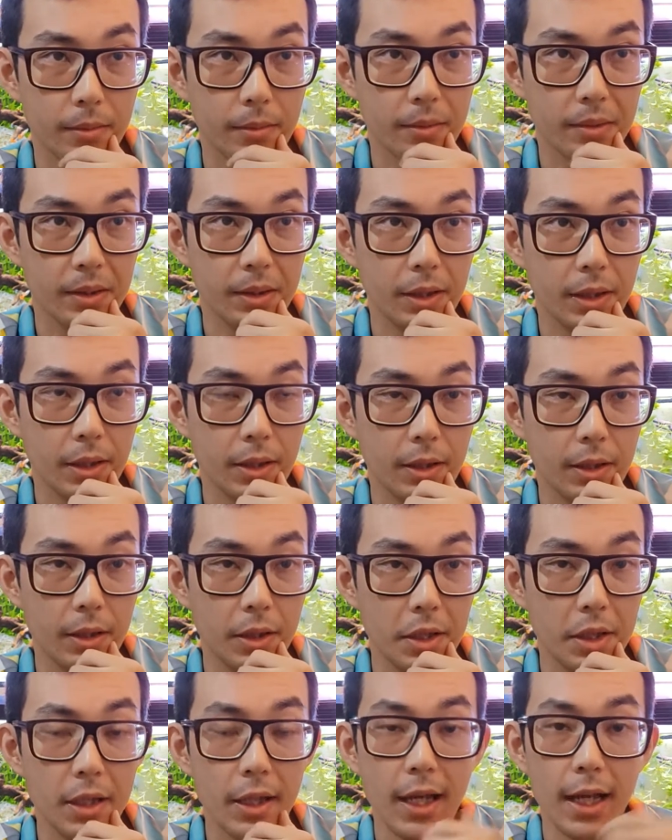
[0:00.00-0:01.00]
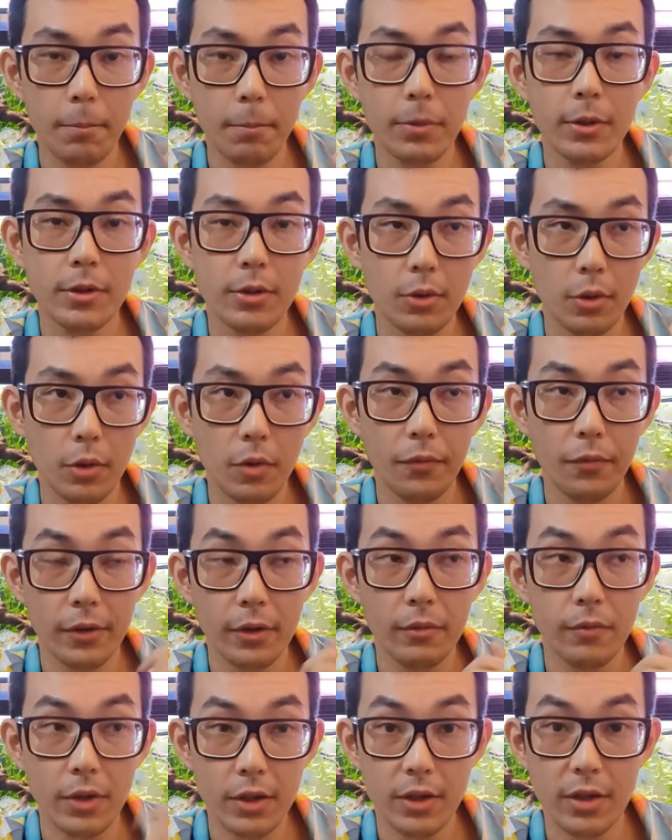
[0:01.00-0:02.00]
it happens
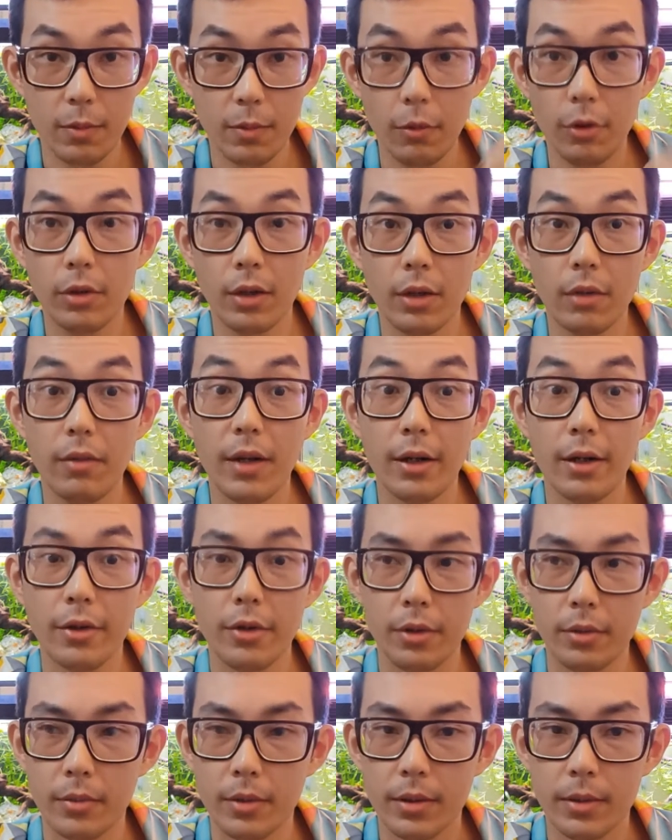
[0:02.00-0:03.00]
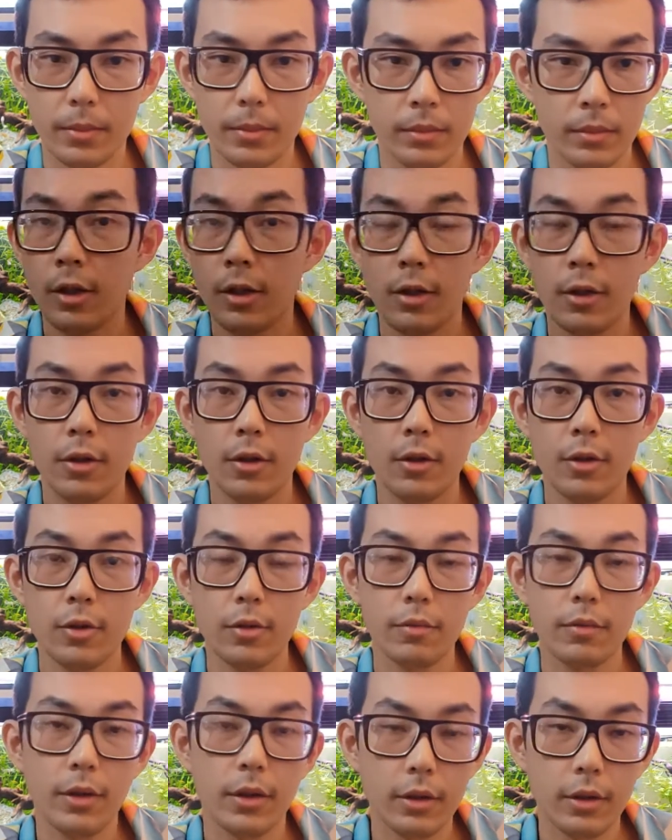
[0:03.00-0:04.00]
often with small aquariums.
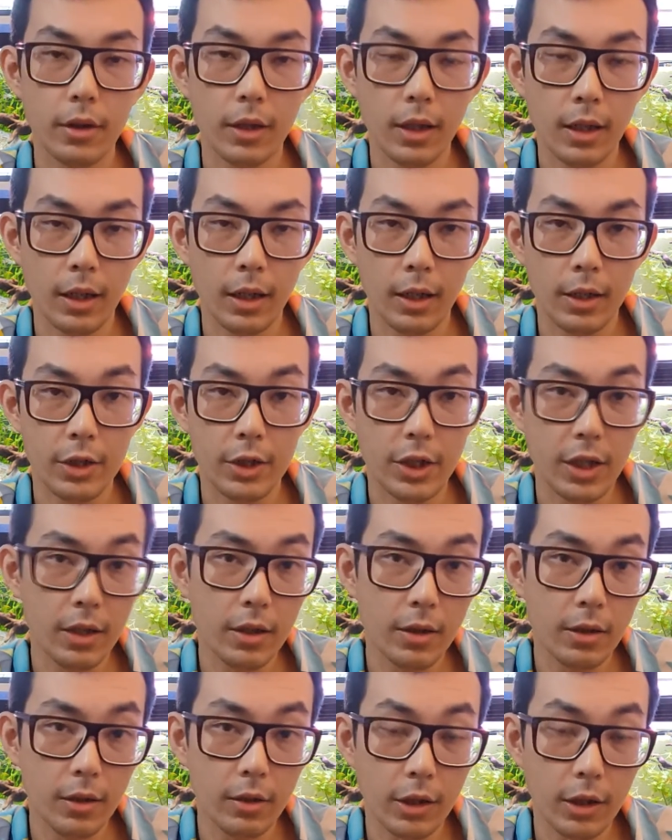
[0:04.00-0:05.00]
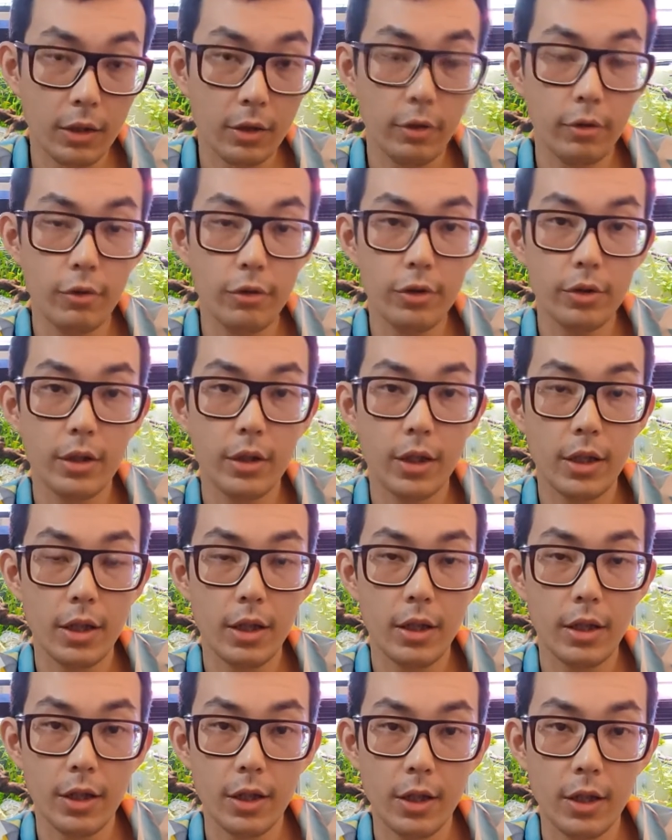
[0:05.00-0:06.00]
So, well, the general conclusion
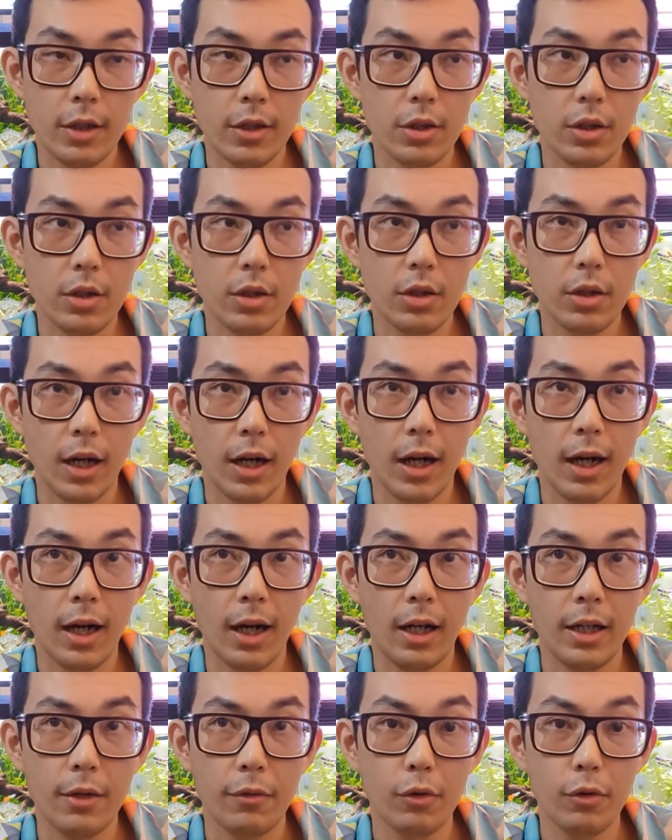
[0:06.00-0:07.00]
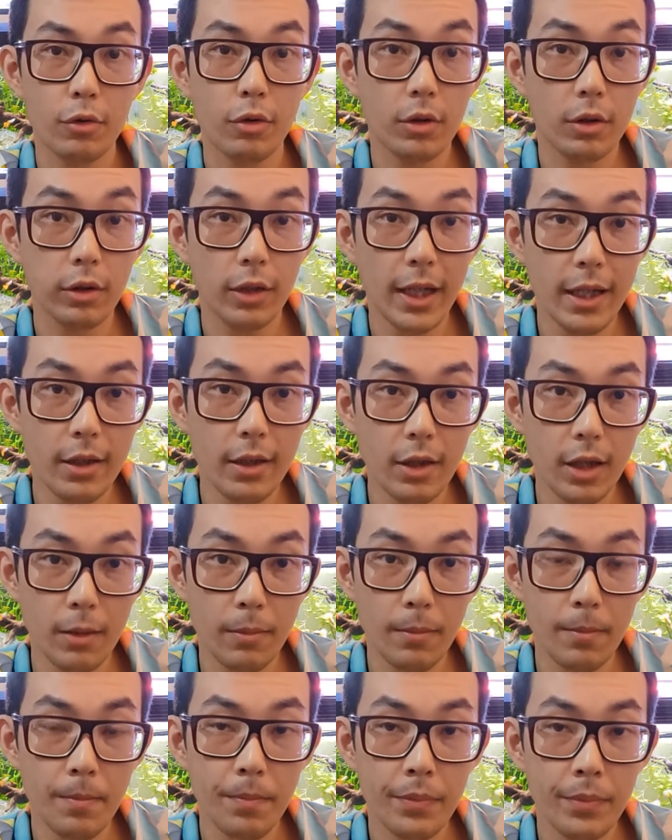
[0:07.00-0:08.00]
here is if you don't like
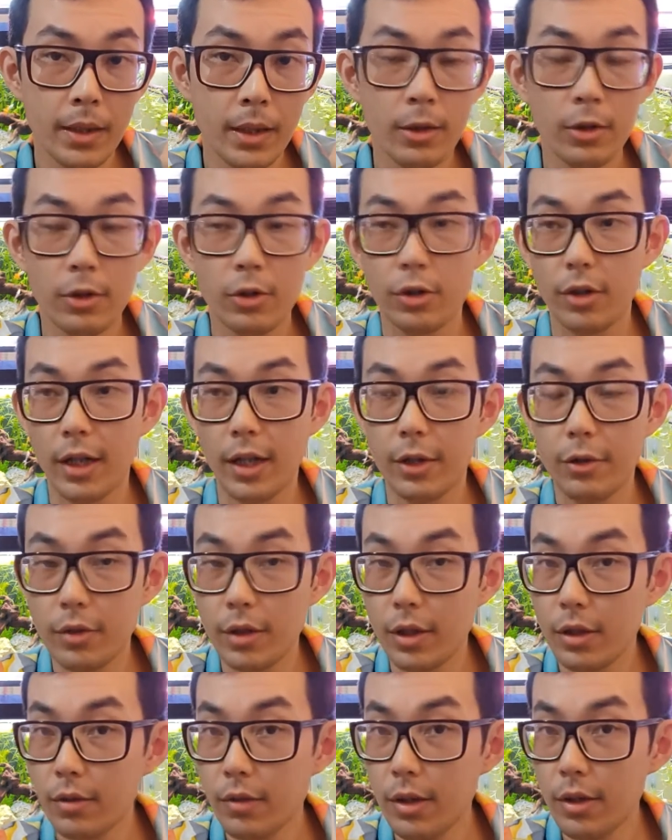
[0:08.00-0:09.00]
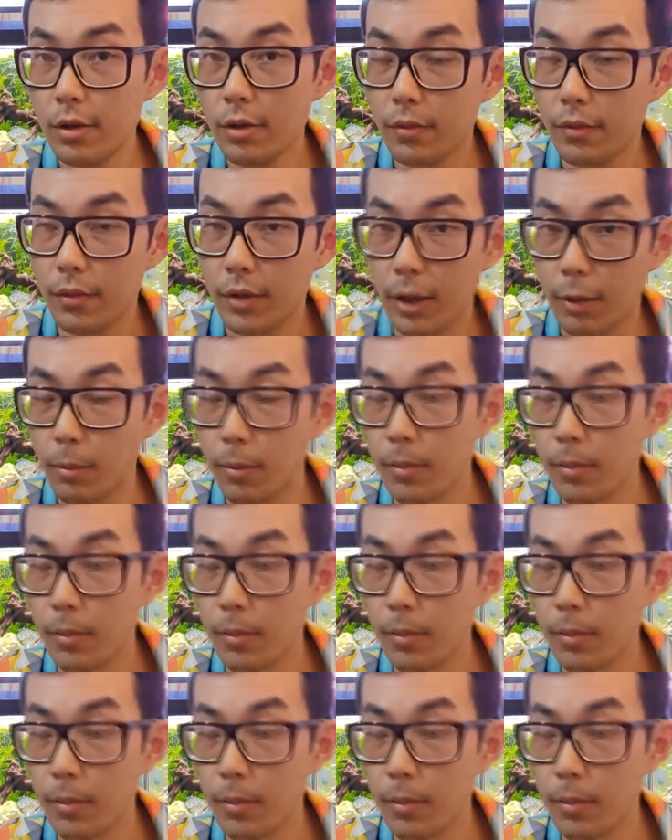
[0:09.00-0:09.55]
them, try to get rid of them.